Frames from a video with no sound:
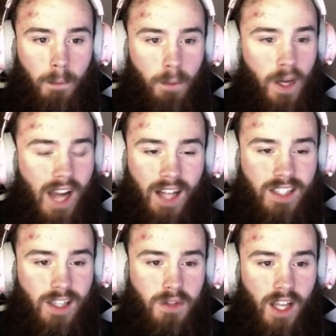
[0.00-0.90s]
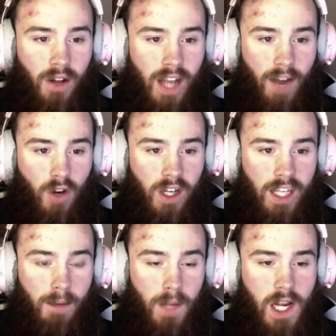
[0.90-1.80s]
but concepts they'll never
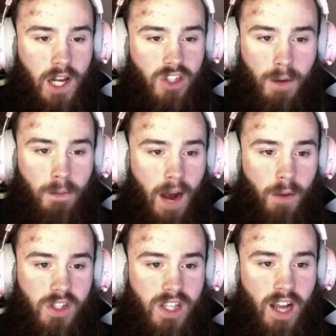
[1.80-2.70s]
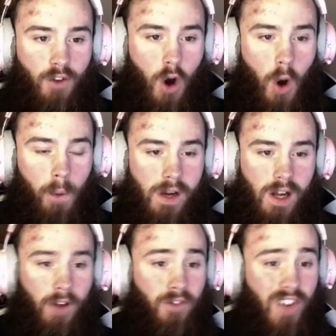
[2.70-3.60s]
get because their mind was never open enough.